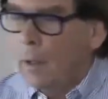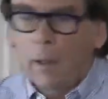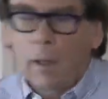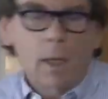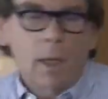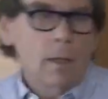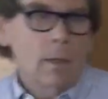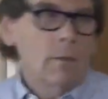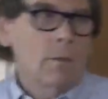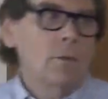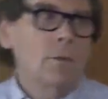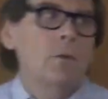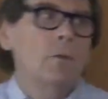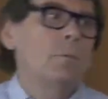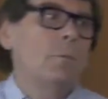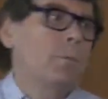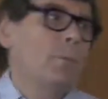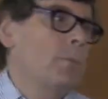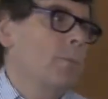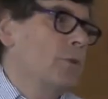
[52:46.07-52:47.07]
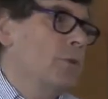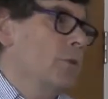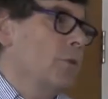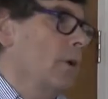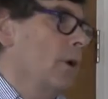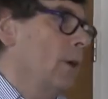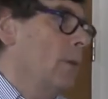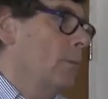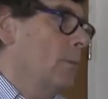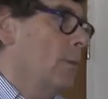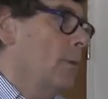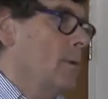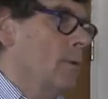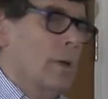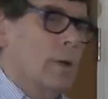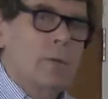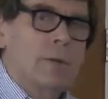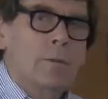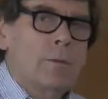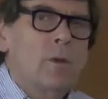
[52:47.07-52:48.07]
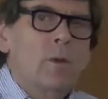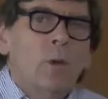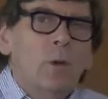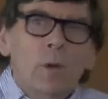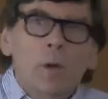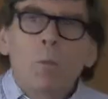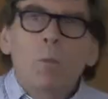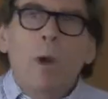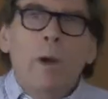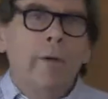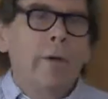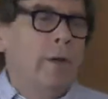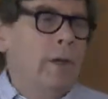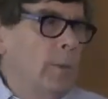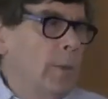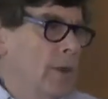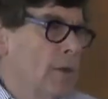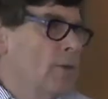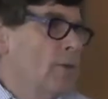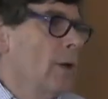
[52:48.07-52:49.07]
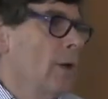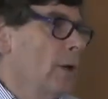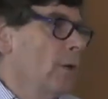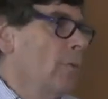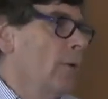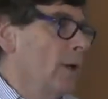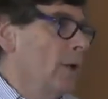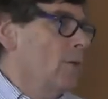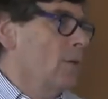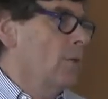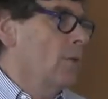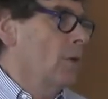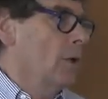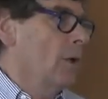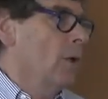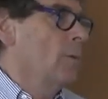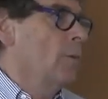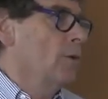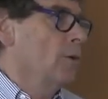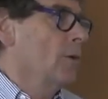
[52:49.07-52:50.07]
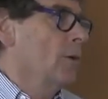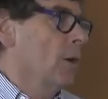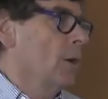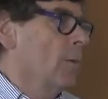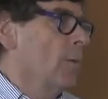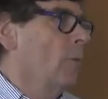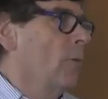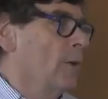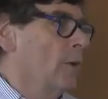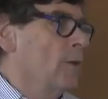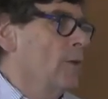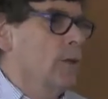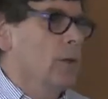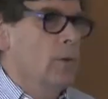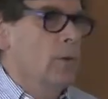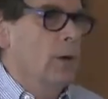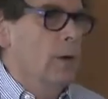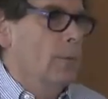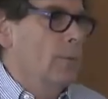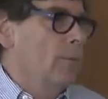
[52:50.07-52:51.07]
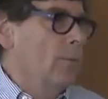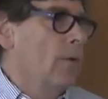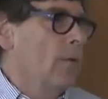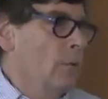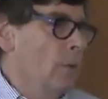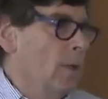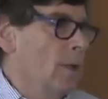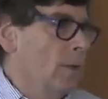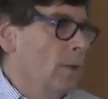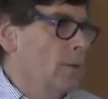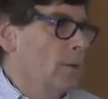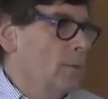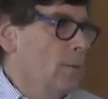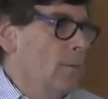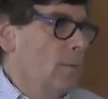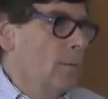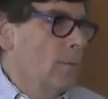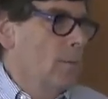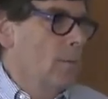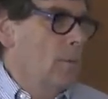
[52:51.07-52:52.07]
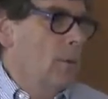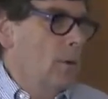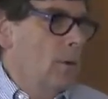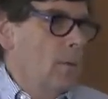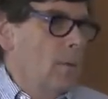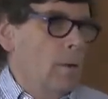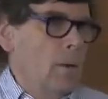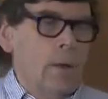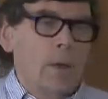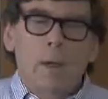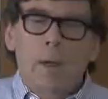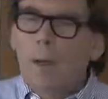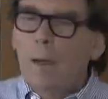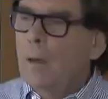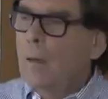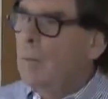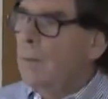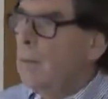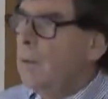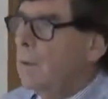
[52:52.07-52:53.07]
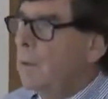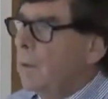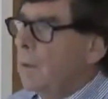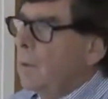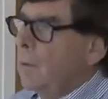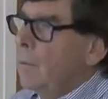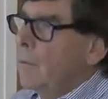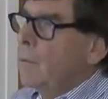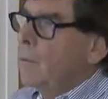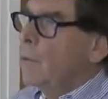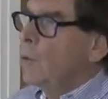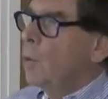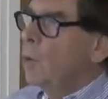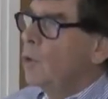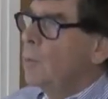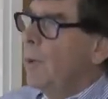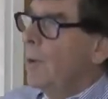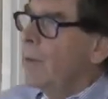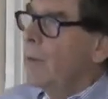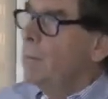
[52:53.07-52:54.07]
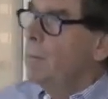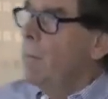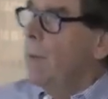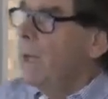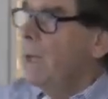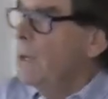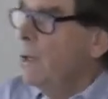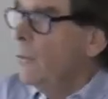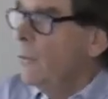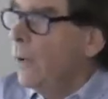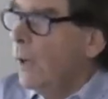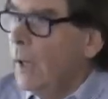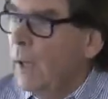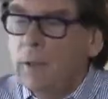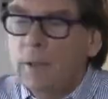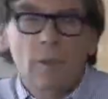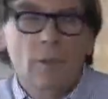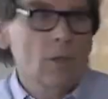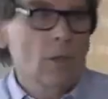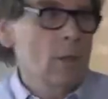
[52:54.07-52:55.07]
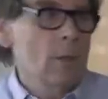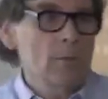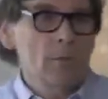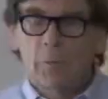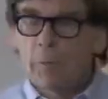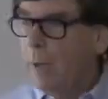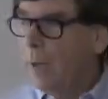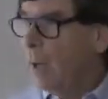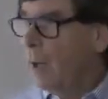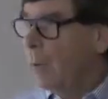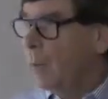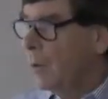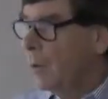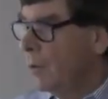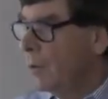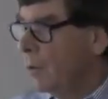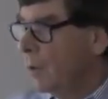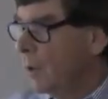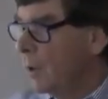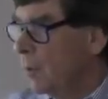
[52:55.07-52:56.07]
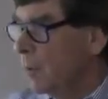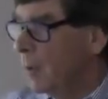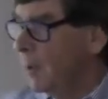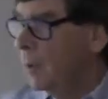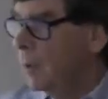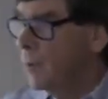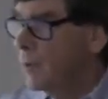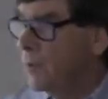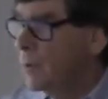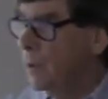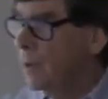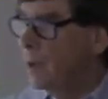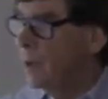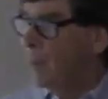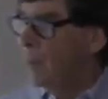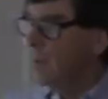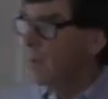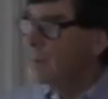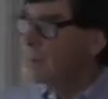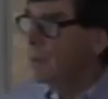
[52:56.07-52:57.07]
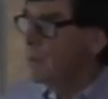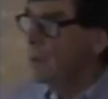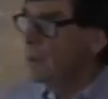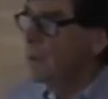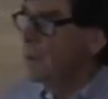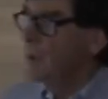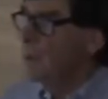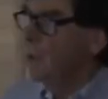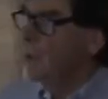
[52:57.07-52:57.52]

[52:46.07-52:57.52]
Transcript: uh, you prescribe, uh, uh you, are worried about side effects if you're going to prescribe. Obviously, you are. Everyone is. Um, you, have talked about the main effect in terms of power, but you're going to be concerned about side